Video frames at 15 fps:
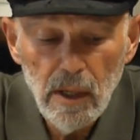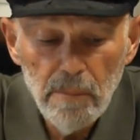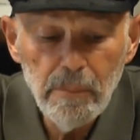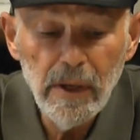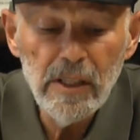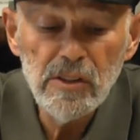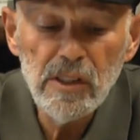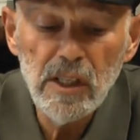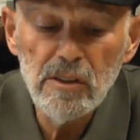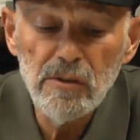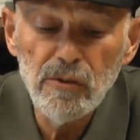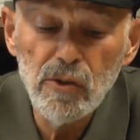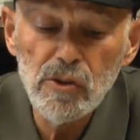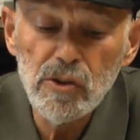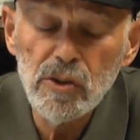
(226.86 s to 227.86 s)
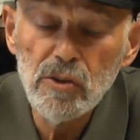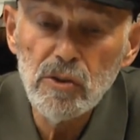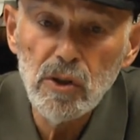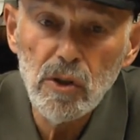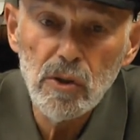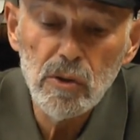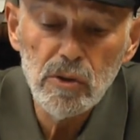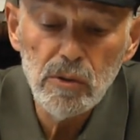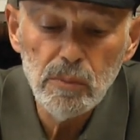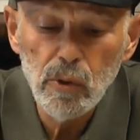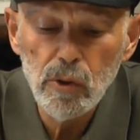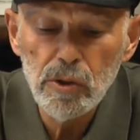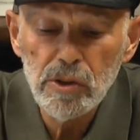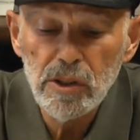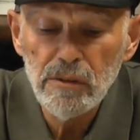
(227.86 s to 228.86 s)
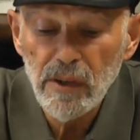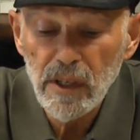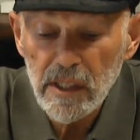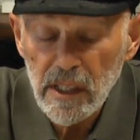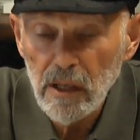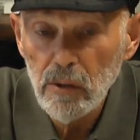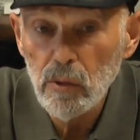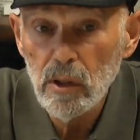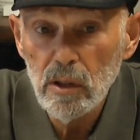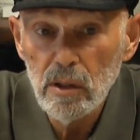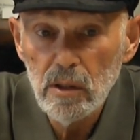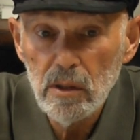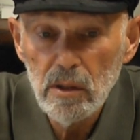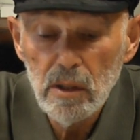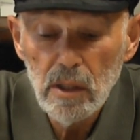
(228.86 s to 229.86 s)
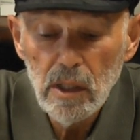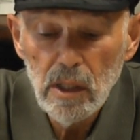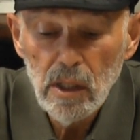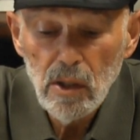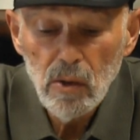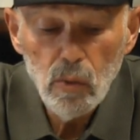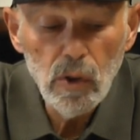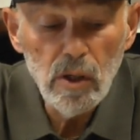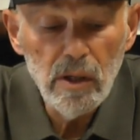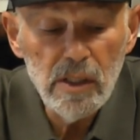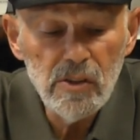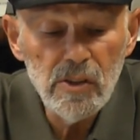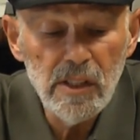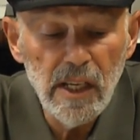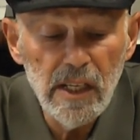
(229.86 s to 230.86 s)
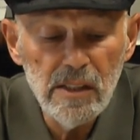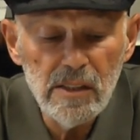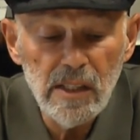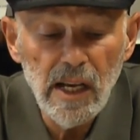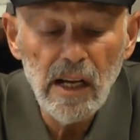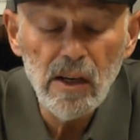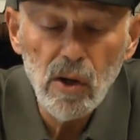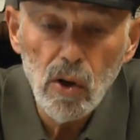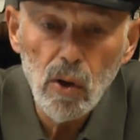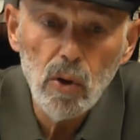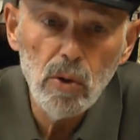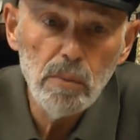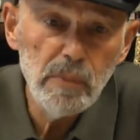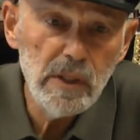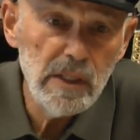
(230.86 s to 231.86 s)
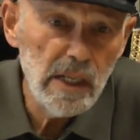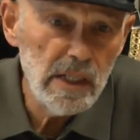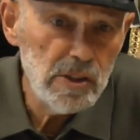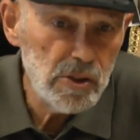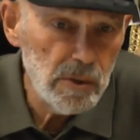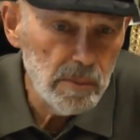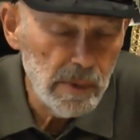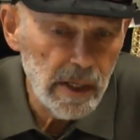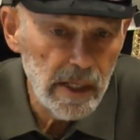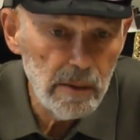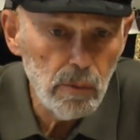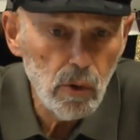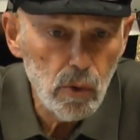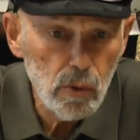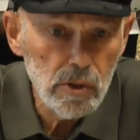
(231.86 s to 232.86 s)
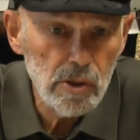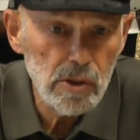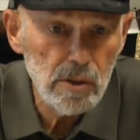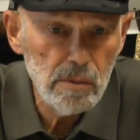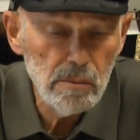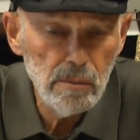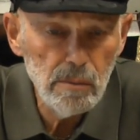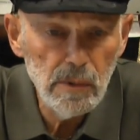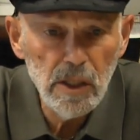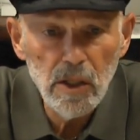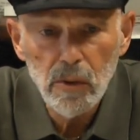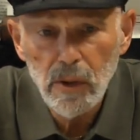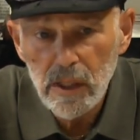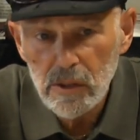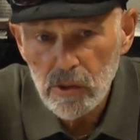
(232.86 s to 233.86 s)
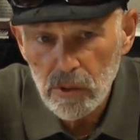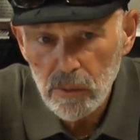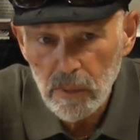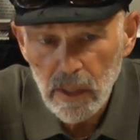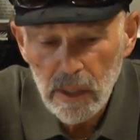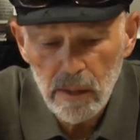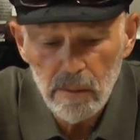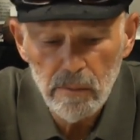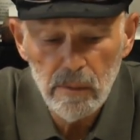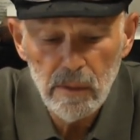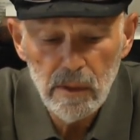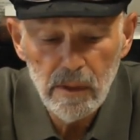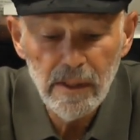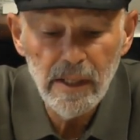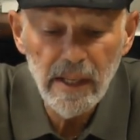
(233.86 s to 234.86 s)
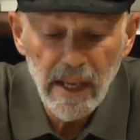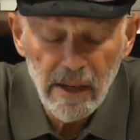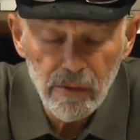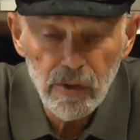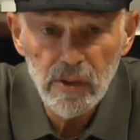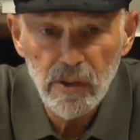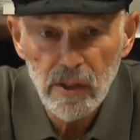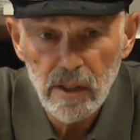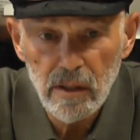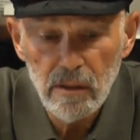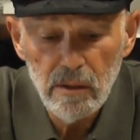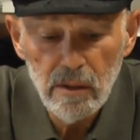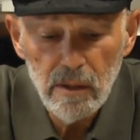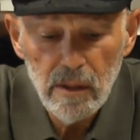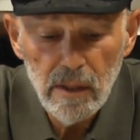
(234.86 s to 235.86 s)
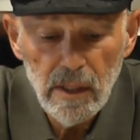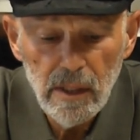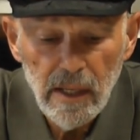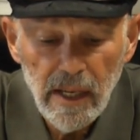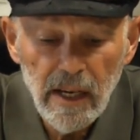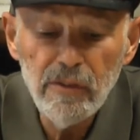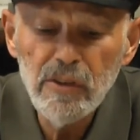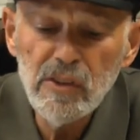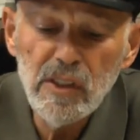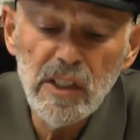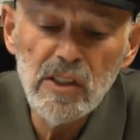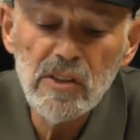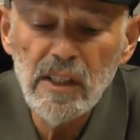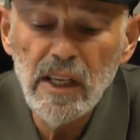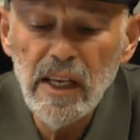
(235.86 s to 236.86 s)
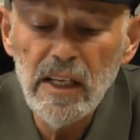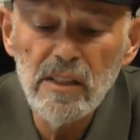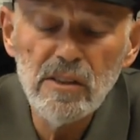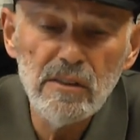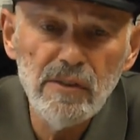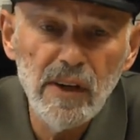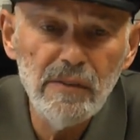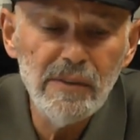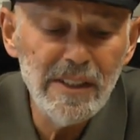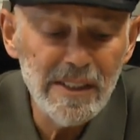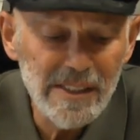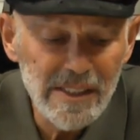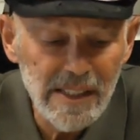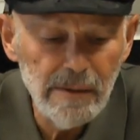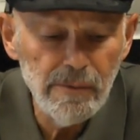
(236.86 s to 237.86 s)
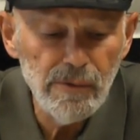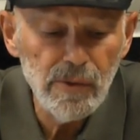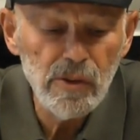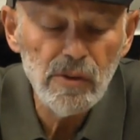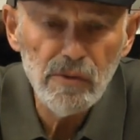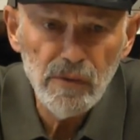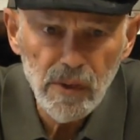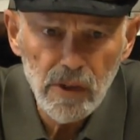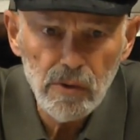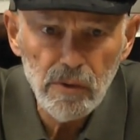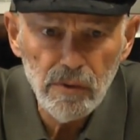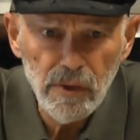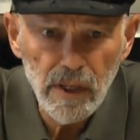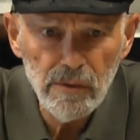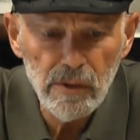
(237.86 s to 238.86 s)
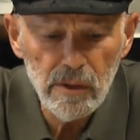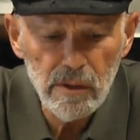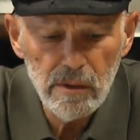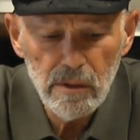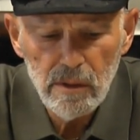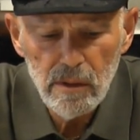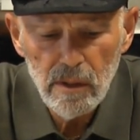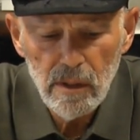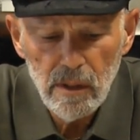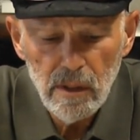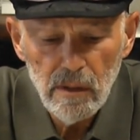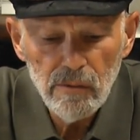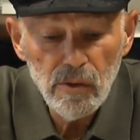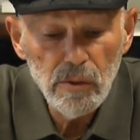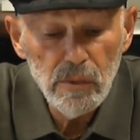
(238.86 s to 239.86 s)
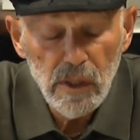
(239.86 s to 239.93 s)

based on the verse in the Torah in the portion of Hayera, where it states, "Hakol bide Shomayim Chutz Yirat Shomayim," that everything, everything is in the hands of heaven except for the fear of heaven. From